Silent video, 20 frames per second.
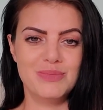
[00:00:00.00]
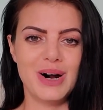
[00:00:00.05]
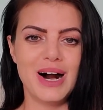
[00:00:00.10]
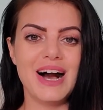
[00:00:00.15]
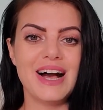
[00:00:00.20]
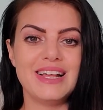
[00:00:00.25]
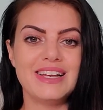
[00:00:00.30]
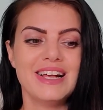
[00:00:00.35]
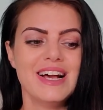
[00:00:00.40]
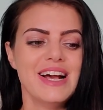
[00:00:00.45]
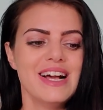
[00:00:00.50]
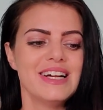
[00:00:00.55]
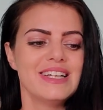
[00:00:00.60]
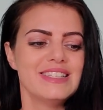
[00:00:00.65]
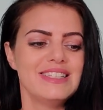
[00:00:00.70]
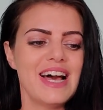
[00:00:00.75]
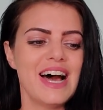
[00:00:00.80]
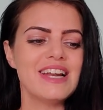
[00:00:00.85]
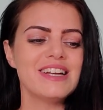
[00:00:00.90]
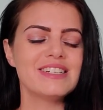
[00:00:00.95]
But
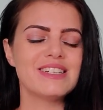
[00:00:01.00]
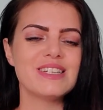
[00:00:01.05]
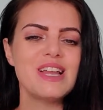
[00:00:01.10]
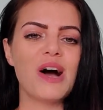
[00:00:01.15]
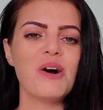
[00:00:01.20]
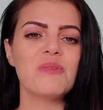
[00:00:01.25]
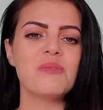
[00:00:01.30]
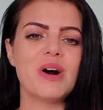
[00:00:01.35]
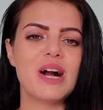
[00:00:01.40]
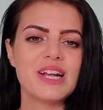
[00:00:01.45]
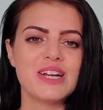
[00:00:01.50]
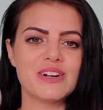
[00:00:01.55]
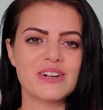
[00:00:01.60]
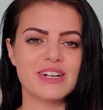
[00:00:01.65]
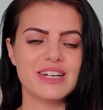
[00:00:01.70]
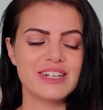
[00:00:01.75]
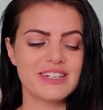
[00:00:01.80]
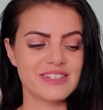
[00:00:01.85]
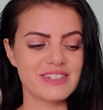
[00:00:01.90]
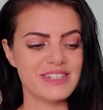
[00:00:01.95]
that is not why you're
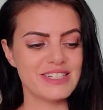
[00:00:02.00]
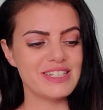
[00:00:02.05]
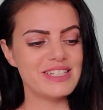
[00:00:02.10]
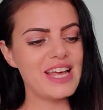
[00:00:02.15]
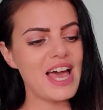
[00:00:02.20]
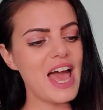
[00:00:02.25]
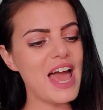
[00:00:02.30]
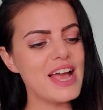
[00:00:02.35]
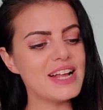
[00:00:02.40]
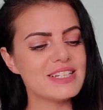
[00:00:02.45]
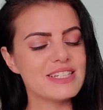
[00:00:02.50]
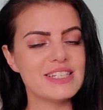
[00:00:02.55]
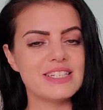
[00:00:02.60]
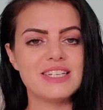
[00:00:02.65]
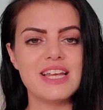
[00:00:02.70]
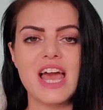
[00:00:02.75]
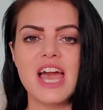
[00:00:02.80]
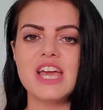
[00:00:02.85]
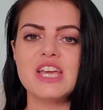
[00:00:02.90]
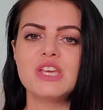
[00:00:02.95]
here today.
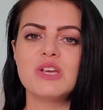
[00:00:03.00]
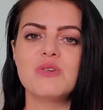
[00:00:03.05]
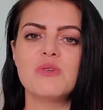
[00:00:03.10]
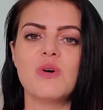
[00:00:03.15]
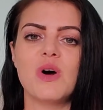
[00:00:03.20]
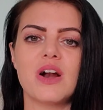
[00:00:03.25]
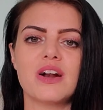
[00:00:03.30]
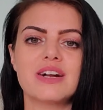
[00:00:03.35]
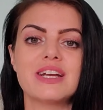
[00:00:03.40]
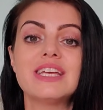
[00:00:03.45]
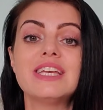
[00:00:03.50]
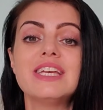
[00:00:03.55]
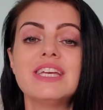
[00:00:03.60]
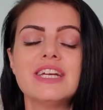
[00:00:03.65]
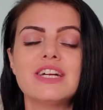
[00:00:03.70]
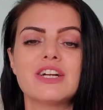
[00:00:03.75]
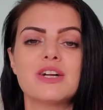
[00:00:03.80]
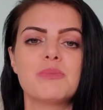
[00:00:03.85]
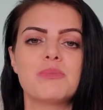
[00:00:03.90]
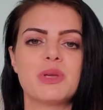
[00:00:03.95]
Today you are
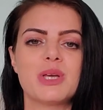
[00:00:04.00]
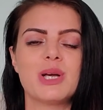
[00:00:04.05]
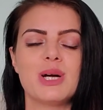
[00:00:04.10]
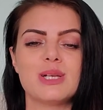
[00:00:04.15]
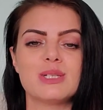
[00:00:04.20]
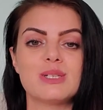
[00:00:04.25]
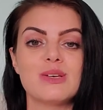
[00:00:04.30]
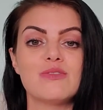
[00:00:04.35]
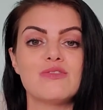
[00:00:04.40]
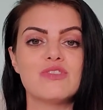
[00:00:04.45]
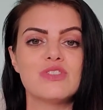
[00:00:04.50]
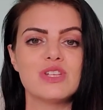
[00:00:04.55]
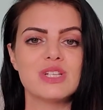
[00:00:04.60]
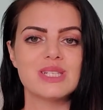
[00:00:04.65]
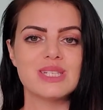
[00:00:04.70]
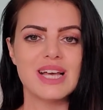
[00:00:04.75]
here because of the